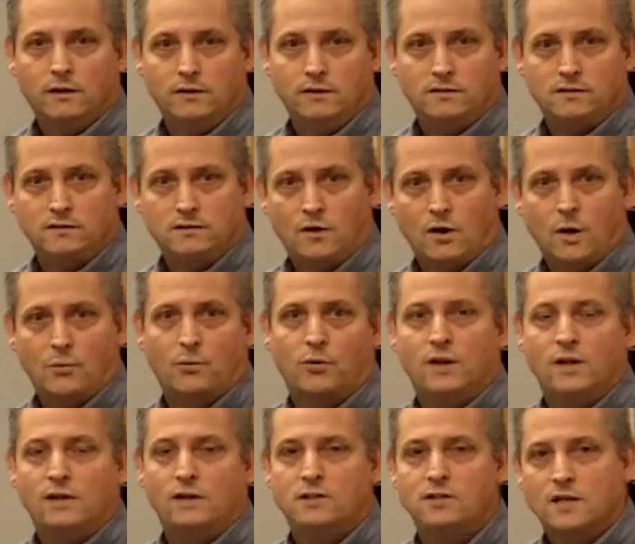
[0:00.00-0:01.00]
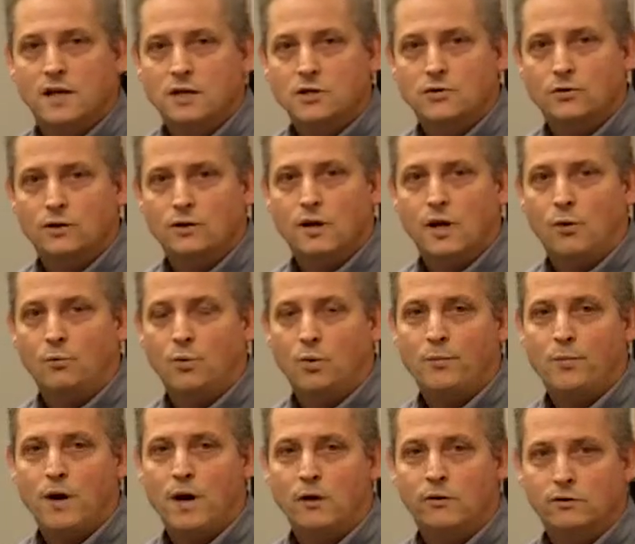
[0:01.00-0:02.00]
is operating at saturated
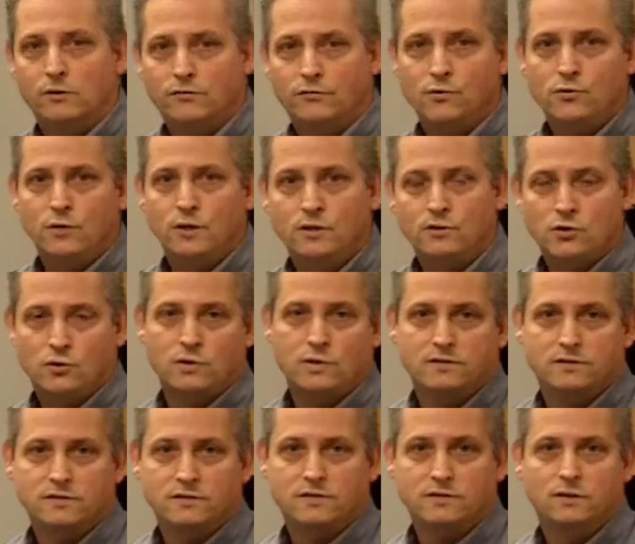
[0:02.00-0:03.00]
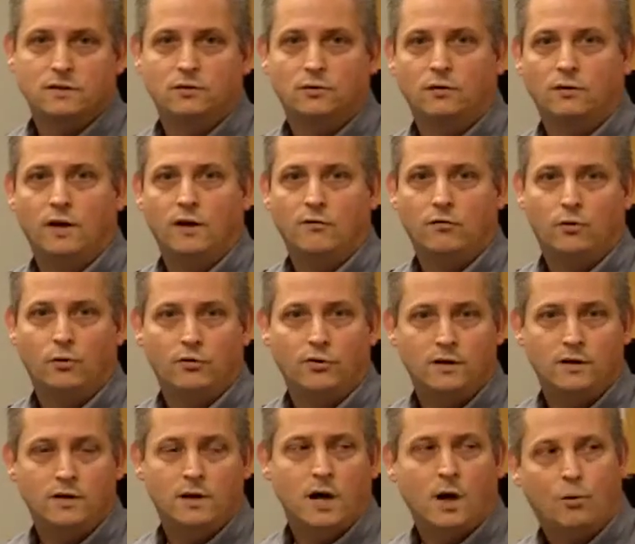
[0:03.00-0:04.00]
output power, if you increase the signal level,
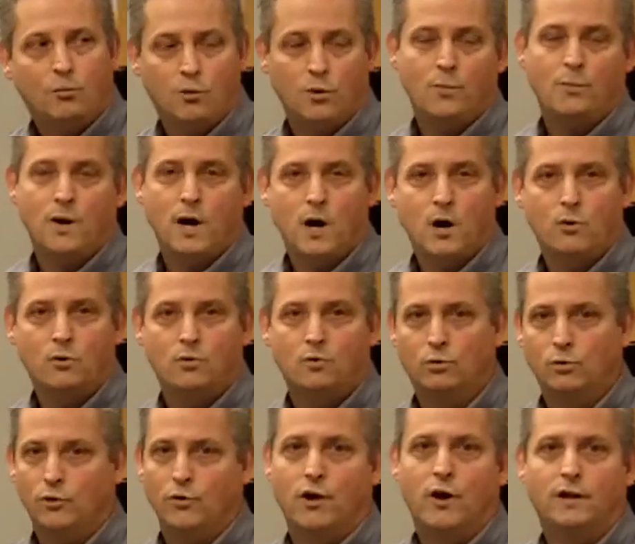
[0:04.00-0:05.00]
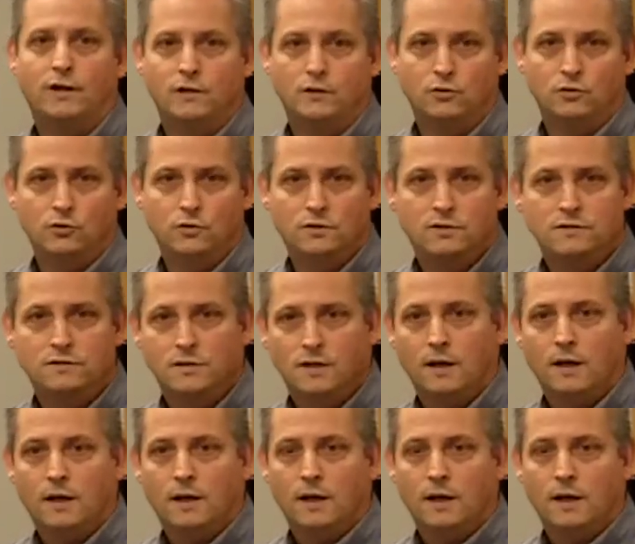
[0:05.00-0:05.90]
the output power will not increase.